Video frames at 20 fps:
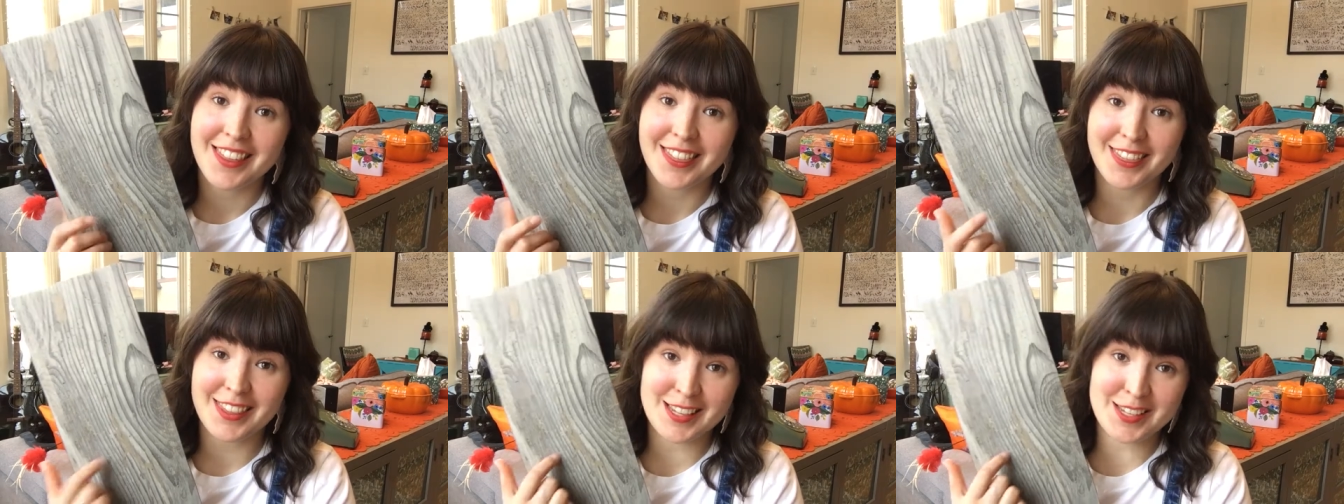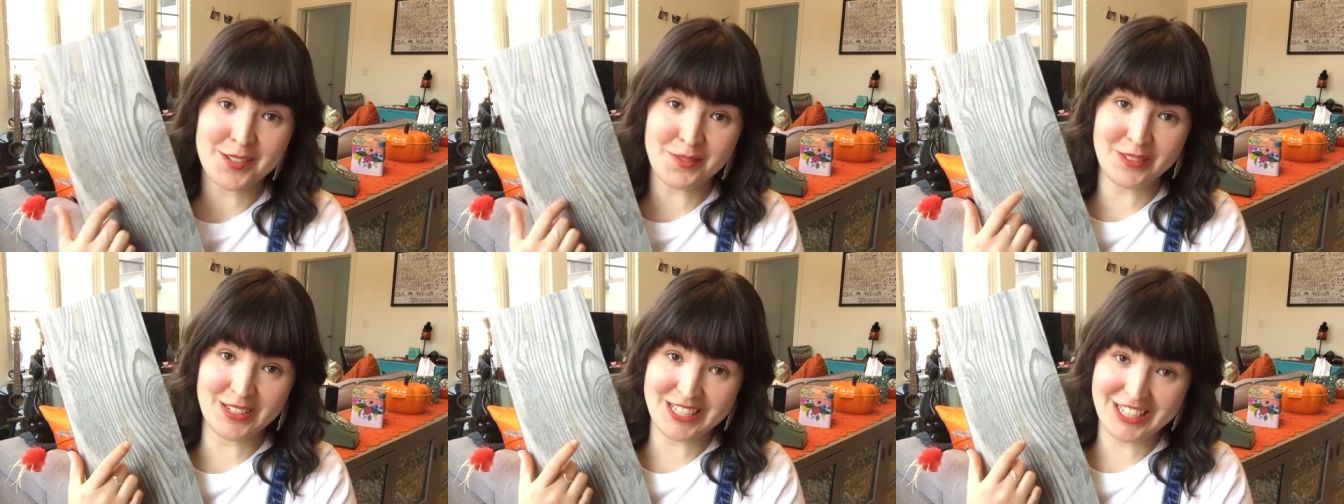
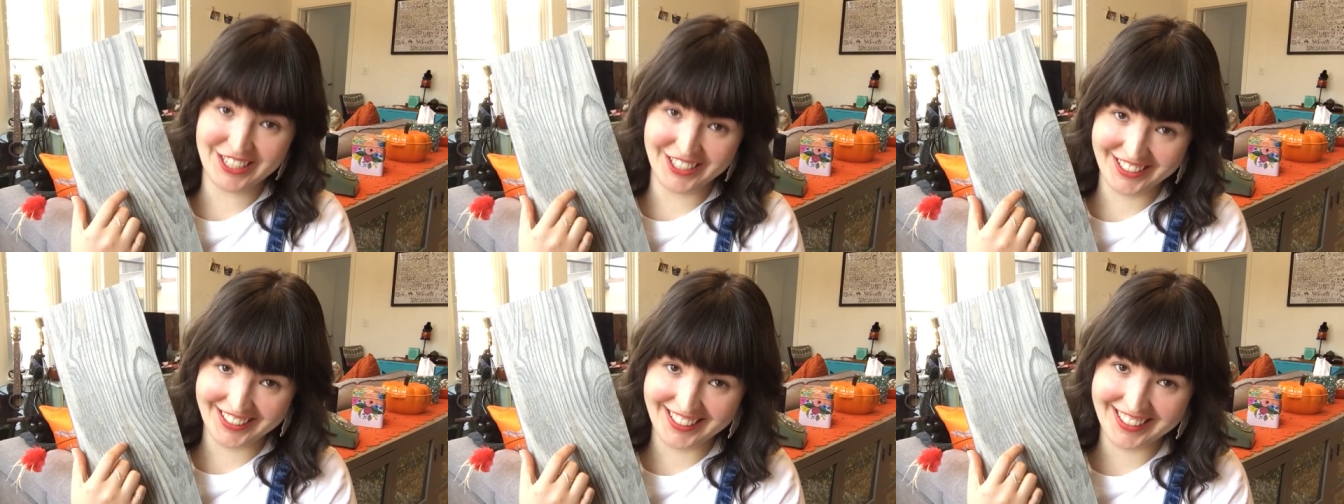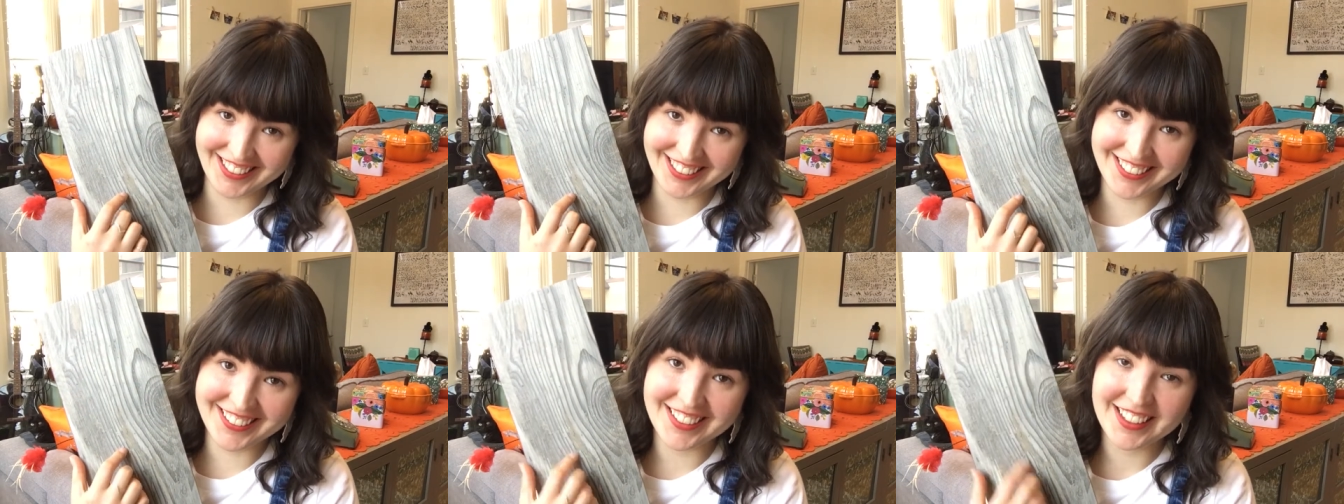this
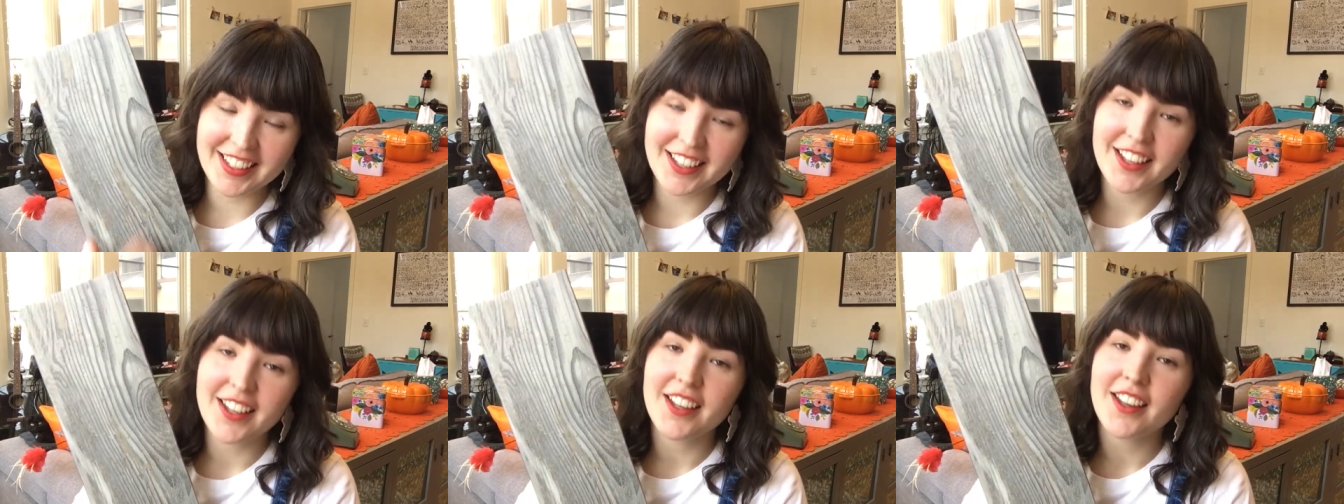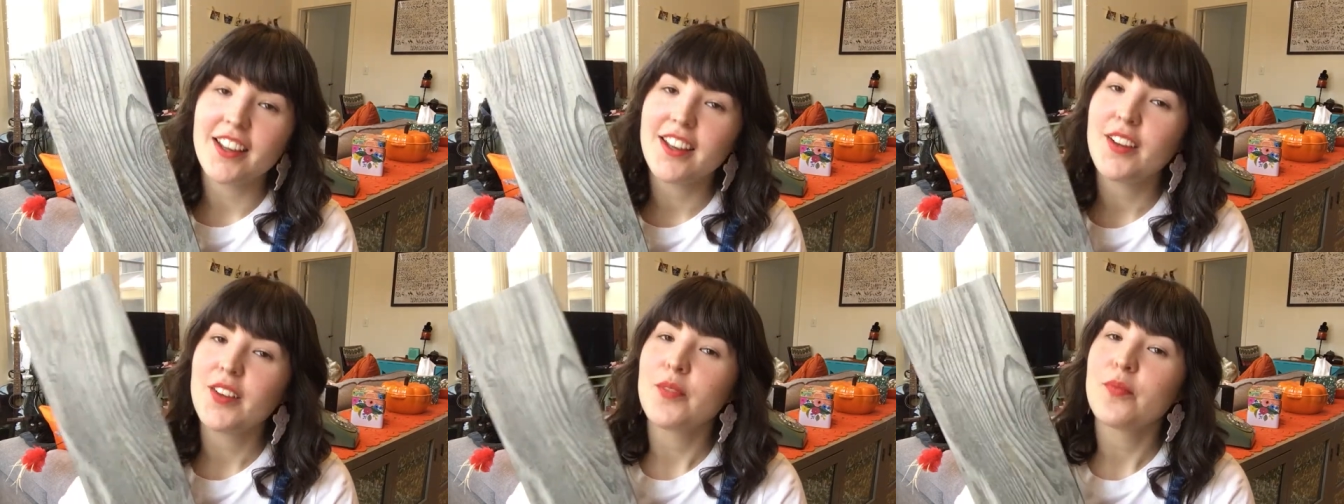material,
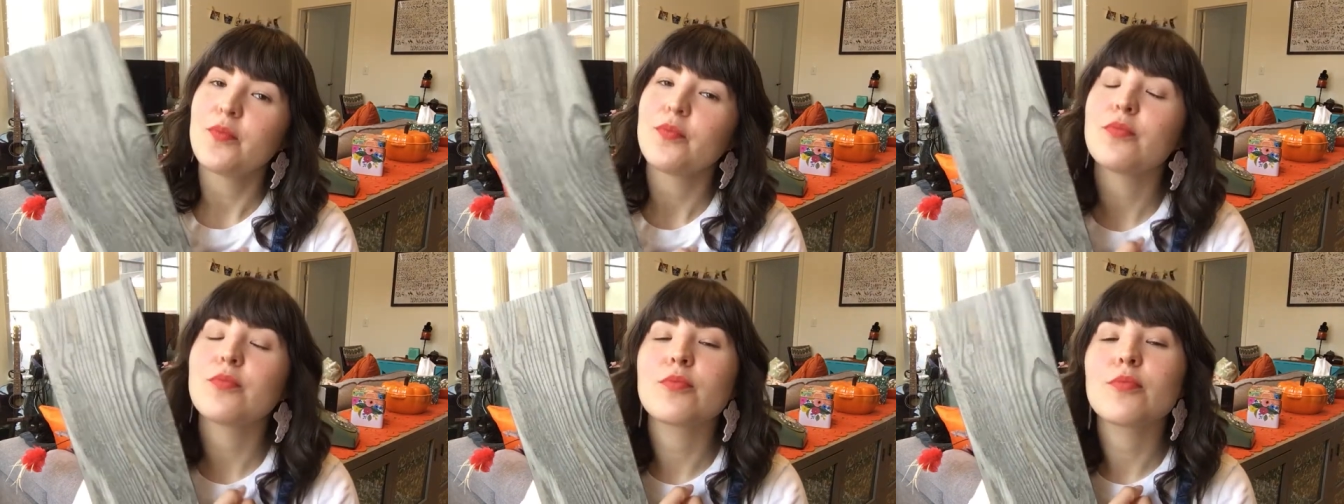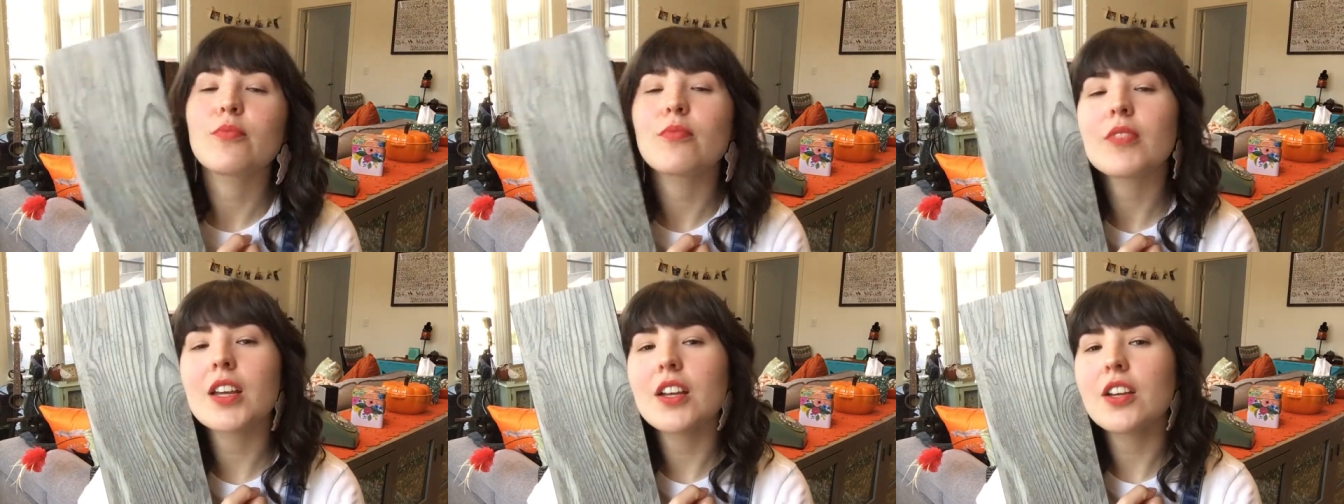
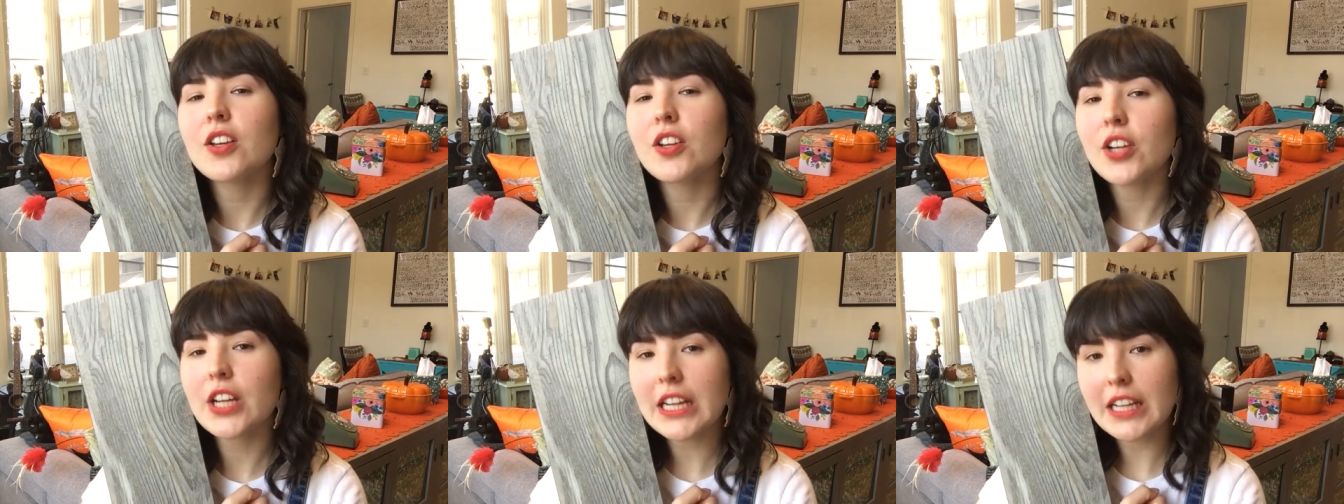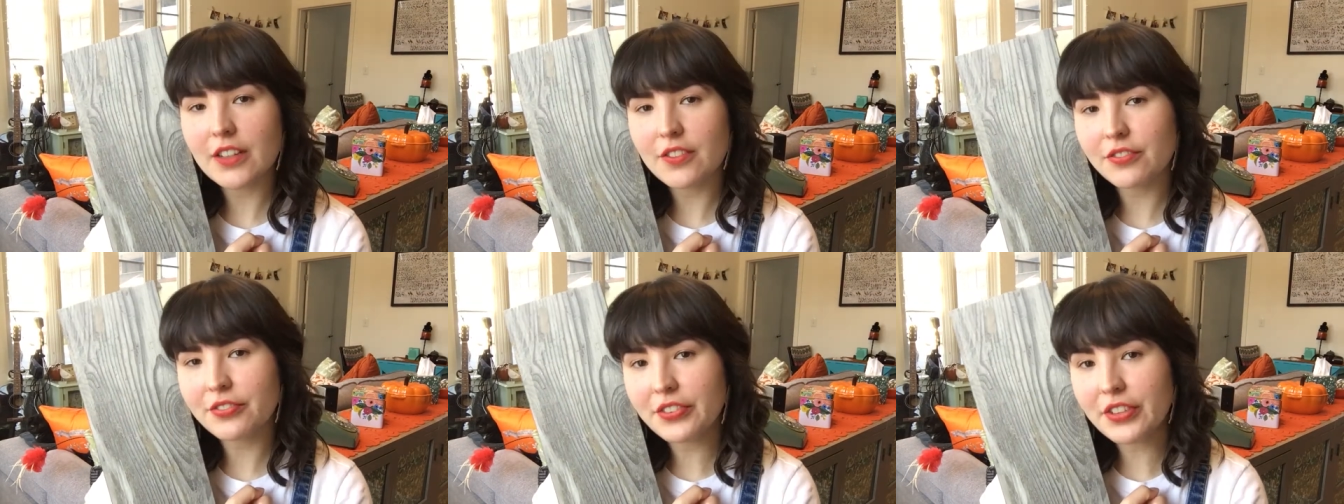you're
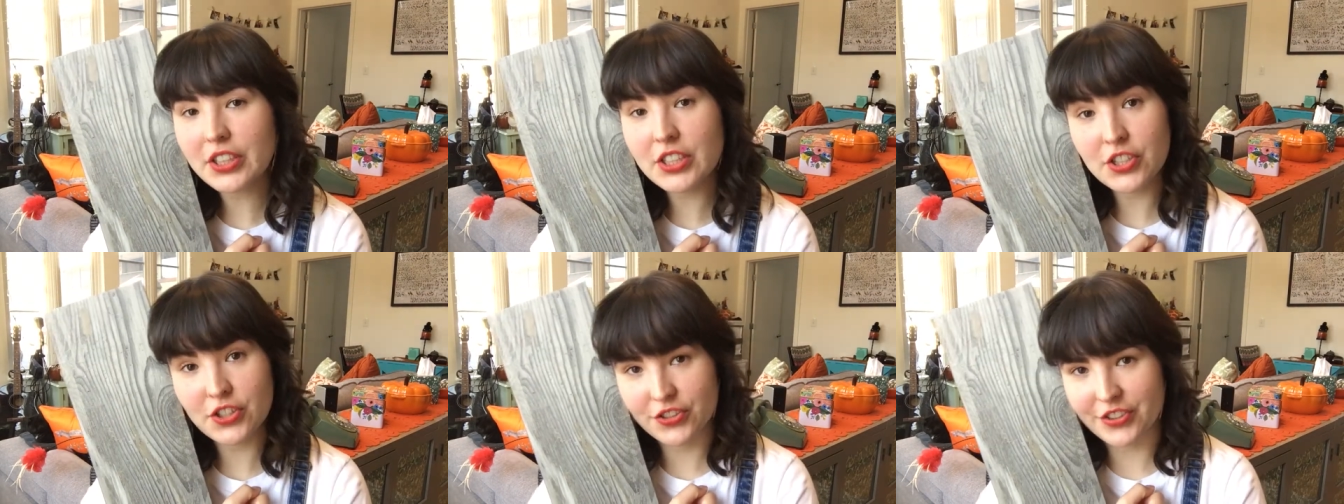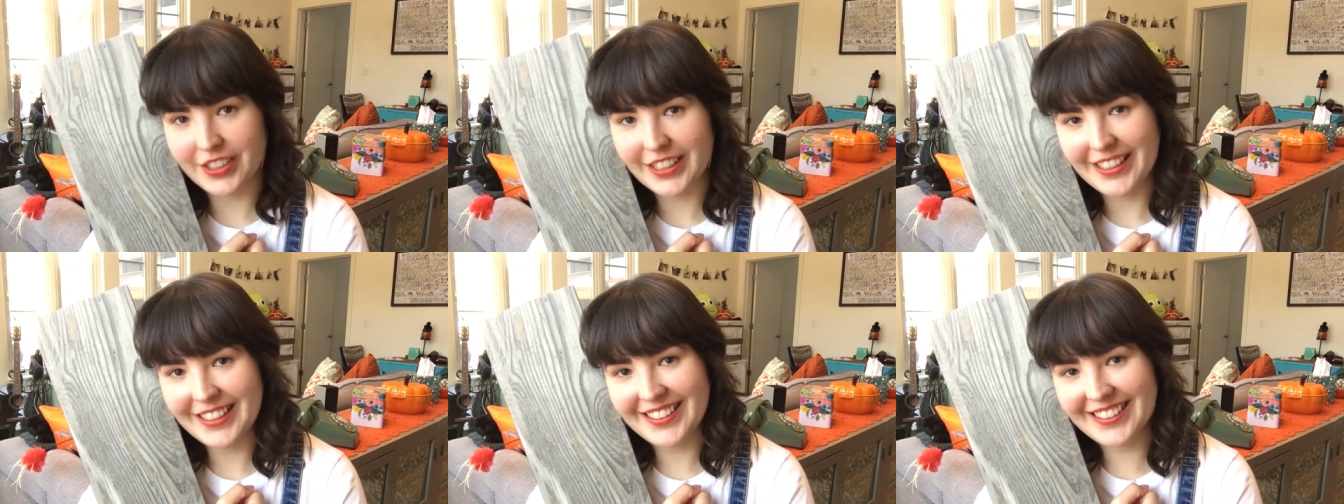in for a
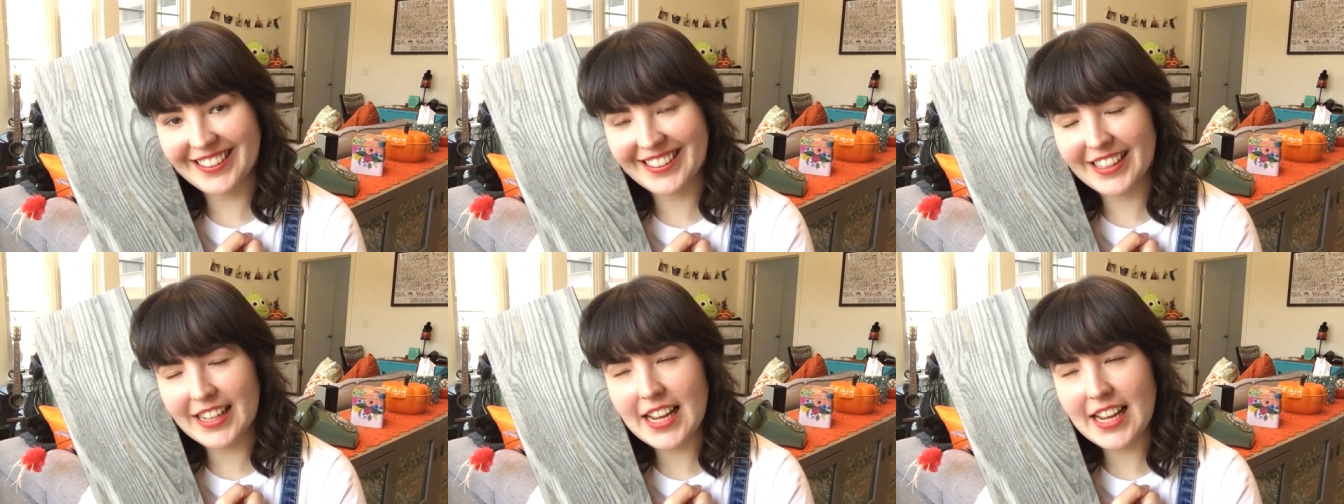treat